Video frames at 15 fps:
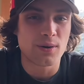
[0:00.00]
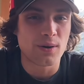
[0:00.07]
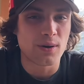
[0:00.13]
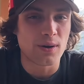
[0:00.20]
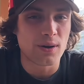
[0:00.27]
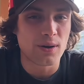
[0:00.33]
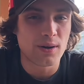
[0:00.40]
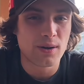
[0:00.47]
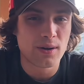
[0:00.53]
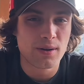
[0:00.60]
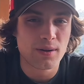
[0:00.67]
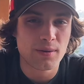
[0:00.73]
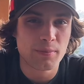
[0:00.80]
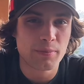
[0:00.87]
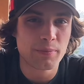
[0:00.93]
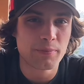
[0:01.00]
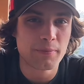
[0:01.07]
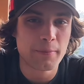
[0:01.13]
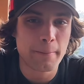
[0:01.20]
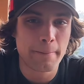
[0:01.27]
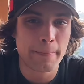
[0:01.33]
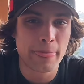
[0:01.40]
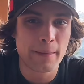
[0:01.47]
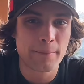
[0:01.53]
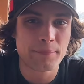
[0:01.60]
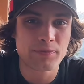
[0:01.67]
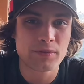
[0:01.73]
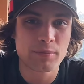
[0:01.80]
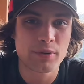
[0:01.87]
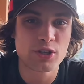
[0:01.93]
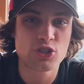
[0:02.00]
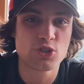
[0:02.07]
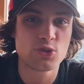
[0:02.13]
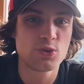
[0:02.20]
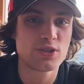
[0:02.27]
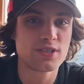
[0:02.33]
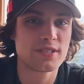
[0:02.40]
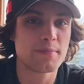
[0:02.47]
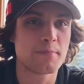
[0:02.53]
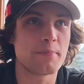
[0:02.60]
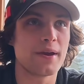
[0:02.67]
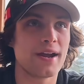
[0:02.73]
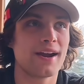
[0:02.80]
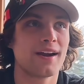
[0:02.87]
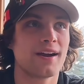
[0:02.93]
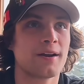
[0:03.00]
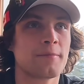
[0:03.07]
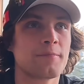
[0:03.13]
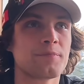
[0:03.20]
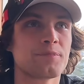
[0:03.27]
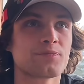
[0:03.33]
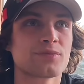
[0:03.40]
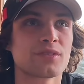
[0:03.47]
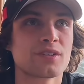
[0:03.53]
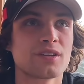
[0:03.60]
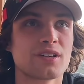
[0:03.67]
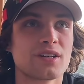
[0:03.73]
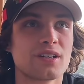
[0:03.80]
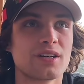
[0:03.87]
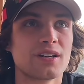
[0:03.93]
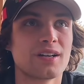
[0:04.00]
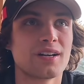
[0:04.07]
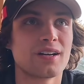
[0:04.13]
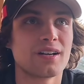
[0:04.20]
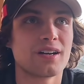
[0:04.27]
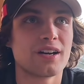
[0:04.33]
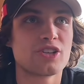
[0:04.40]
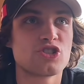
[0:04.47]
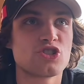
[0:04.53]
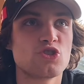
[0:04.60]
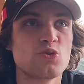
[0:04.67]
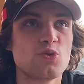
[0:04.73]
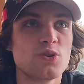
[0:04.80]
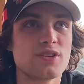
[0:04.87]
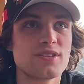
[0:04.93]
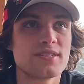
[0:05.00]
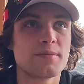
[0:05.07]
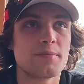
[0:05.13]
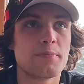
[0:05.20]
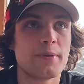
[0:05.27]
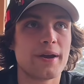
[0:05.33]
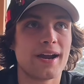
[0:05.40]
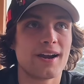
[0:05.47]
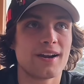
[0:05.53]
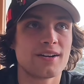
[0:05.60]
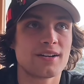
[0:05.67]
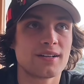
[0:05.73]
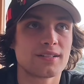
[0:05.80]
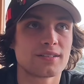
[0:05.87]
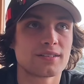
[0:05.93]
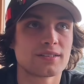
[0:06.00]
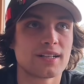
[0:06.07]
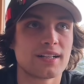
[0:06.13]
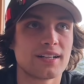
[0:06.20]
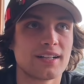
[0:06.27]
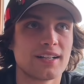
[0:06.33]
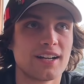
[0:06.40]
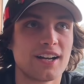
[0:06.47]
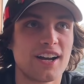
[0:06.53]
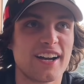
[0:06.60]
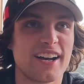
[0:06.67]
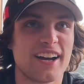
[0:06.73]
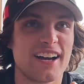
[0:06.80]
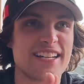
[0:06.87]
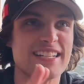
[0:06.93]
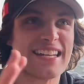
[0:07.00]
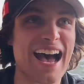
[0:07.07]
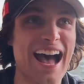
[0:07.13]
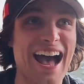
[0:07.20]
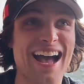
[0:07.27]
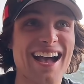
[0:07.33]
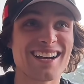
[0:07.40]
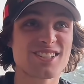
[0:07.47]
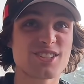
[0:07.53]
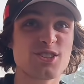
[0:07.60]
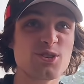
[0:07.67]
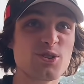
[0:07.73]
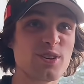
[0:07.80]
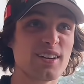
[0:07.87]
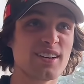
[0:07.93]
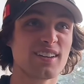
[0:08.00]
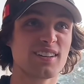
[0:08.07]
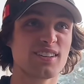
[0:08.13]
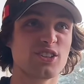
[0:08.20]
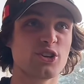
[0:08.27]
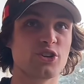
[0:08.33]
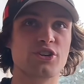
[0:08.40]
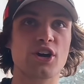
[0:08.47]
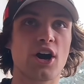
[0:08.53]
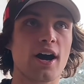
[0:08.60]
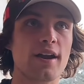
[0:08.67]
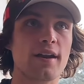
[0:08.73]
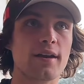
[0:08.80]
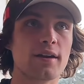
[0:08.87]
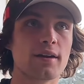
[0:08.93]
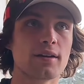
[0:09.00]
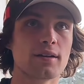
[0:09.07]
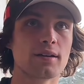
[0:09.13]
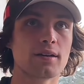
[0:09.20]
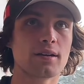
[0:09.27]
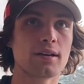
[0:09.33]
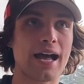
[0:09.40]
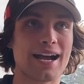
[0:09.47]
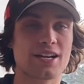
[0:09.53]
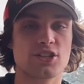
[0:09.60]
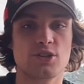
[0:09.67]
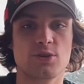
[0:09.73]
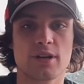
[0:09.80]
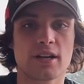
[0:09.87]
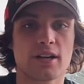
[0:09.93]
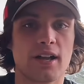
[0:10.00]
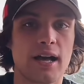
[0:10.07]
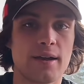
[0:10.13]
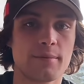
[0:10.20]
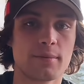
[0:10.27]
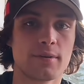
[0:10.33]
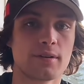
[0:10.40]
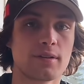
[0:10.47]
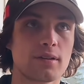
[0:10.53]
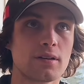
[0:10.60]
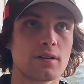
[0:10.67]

oh but as soon as the bear as soon as the bear attacks dude you're done actually you can climb